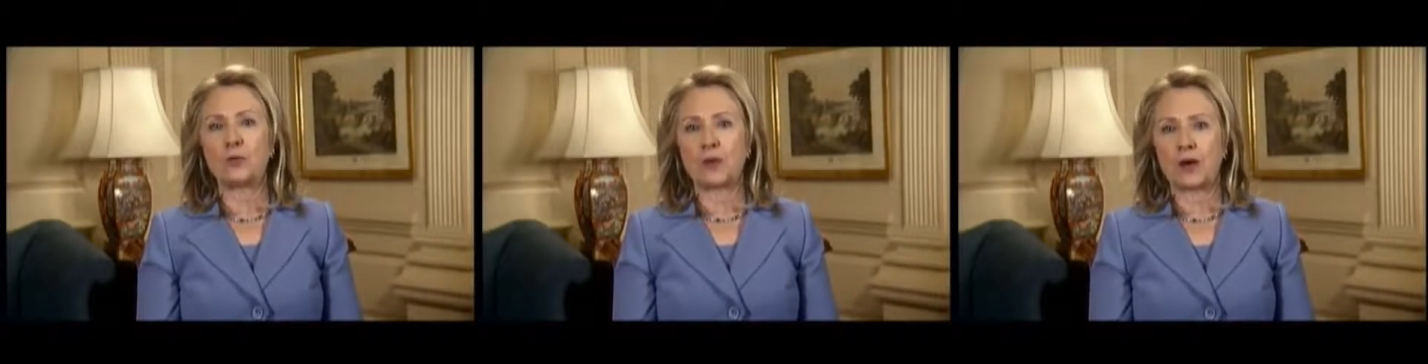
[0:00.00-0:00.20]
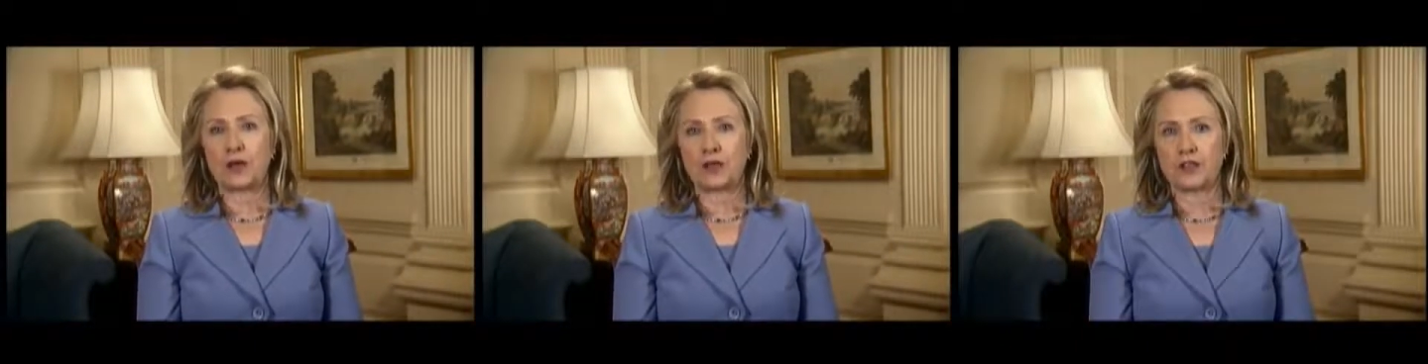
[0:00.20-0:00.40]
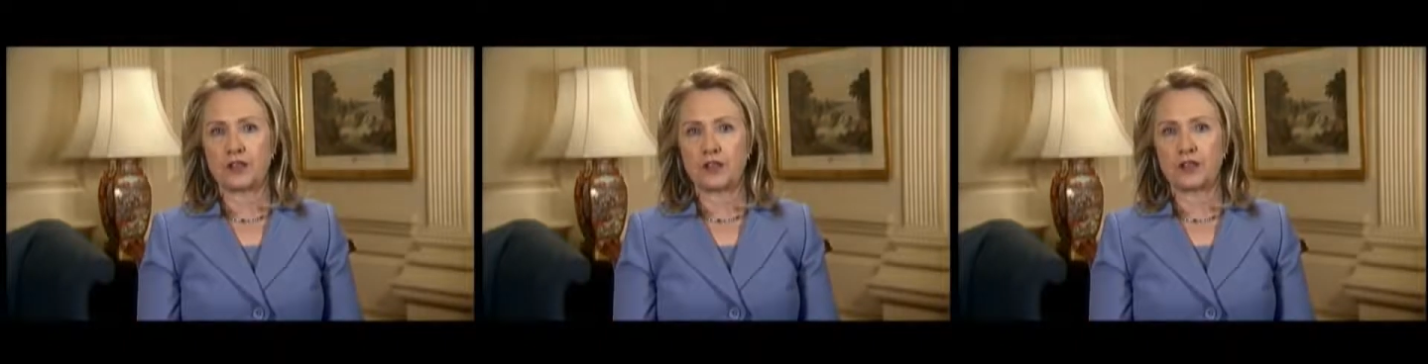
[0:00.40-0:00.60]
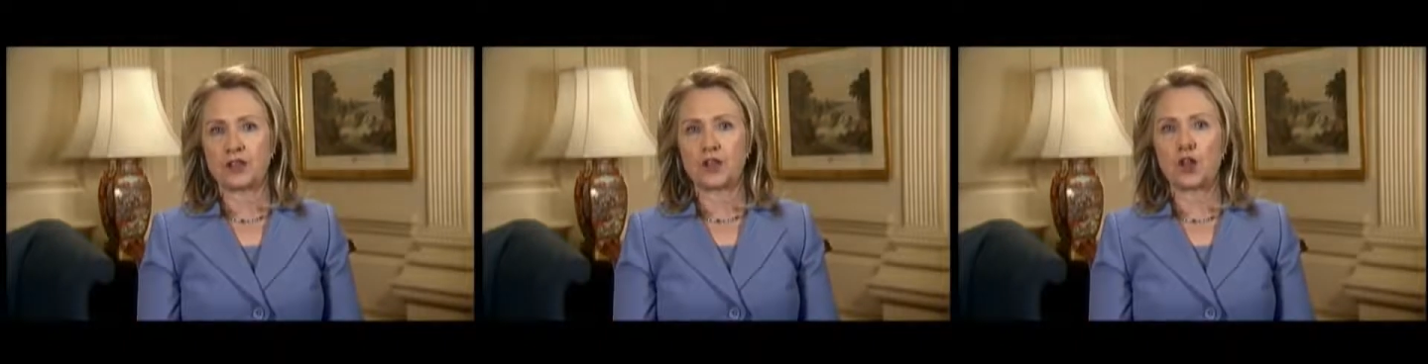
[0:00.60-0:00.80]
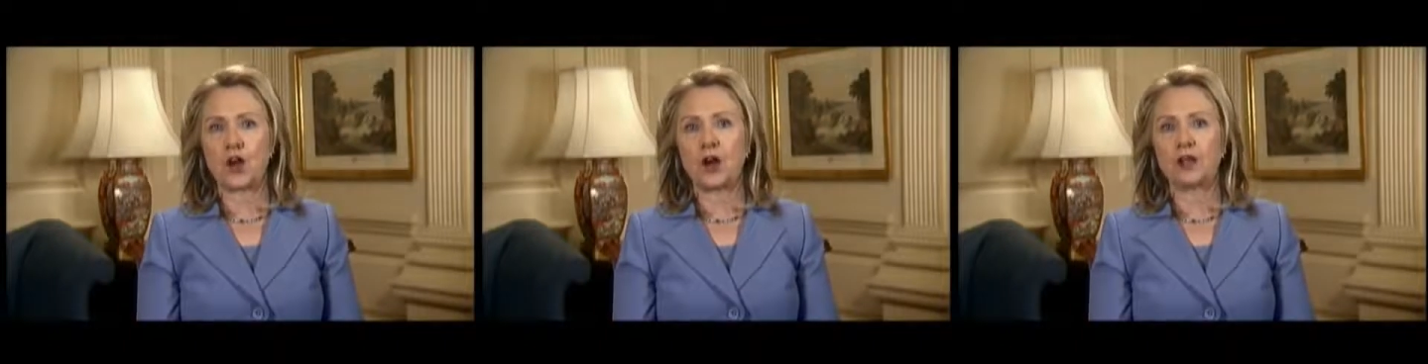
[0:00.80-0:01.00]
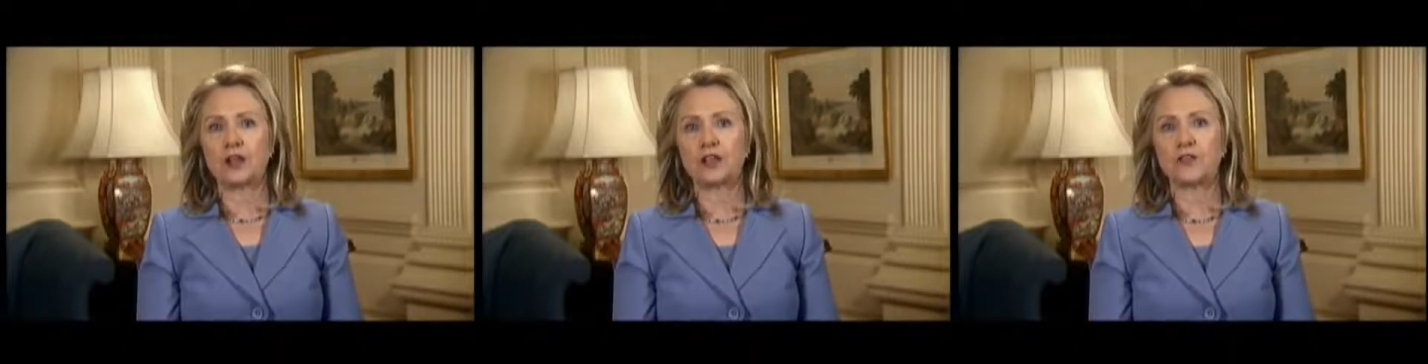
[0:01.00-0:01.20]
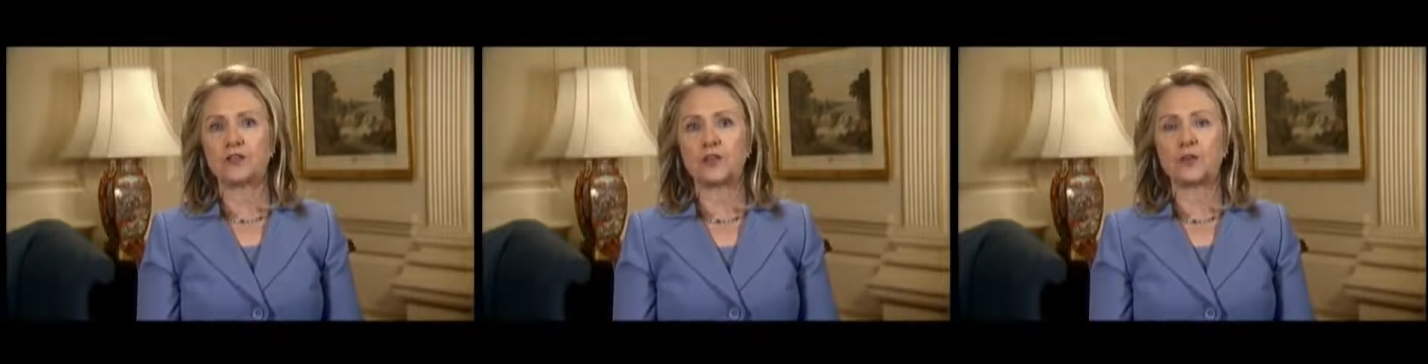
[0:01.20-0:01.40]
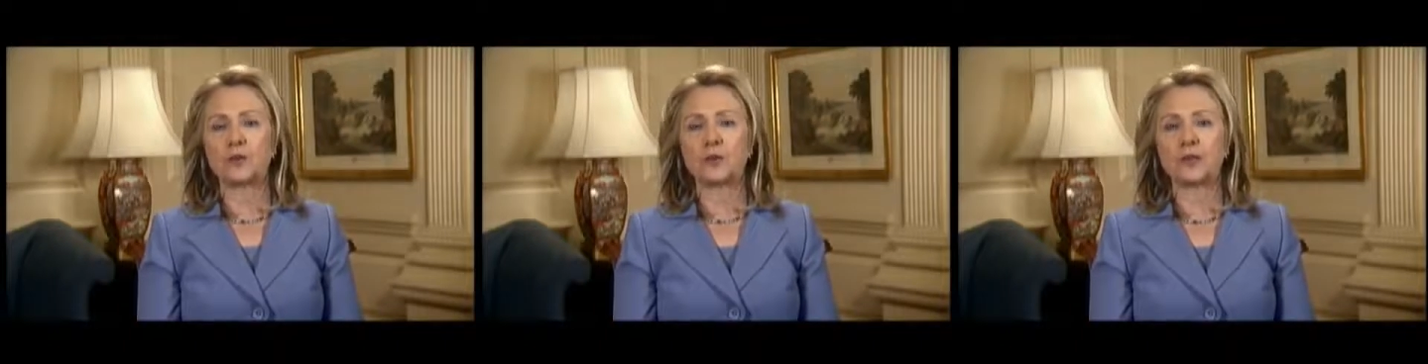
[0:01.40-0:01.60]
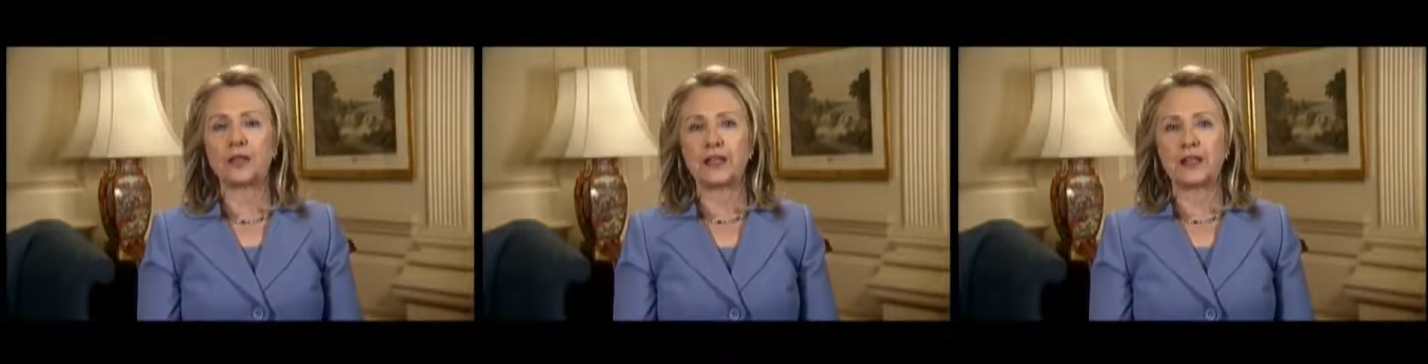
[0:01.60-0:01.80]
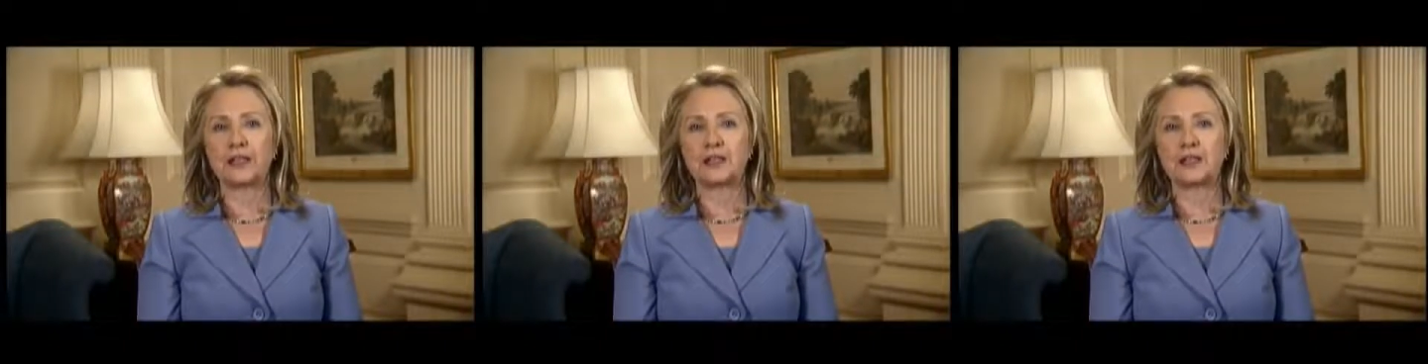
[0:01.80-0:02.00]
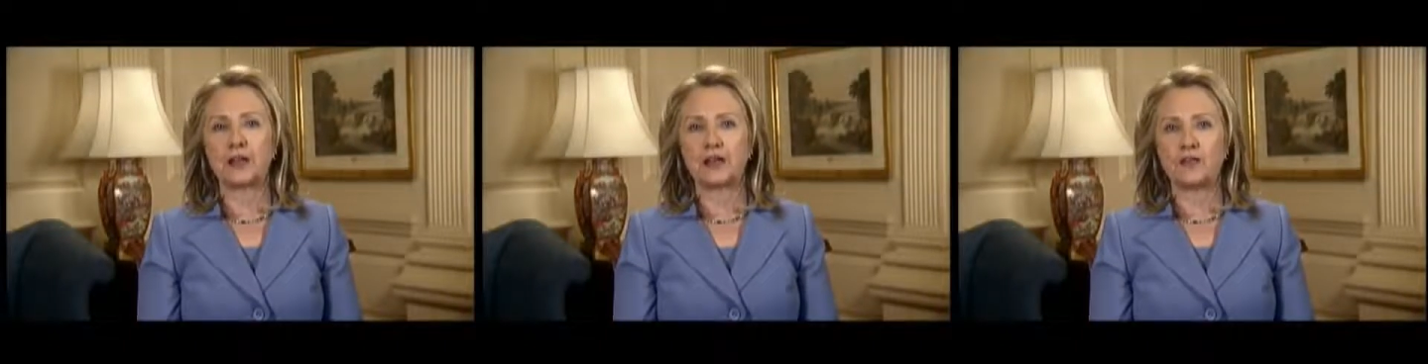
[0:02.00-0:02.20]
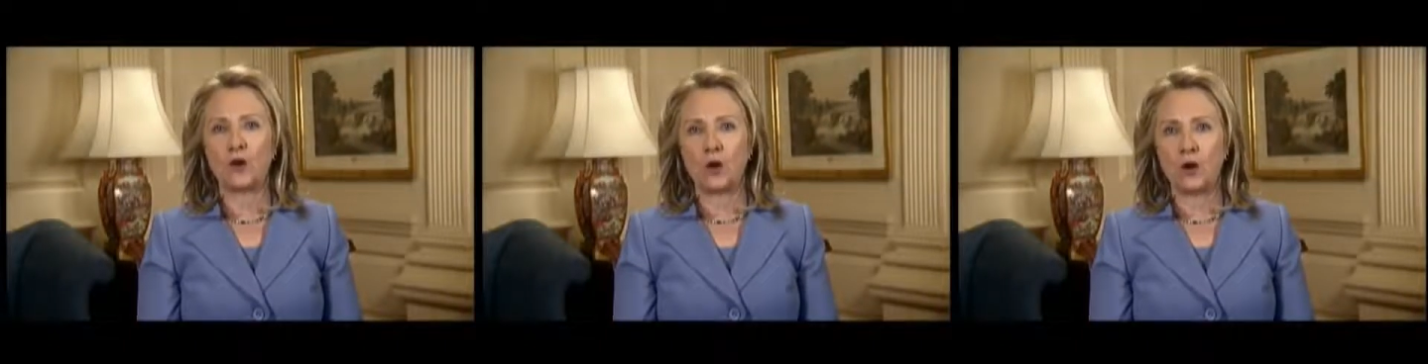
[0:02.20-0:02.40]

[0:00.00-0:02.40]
partners in calling for the release of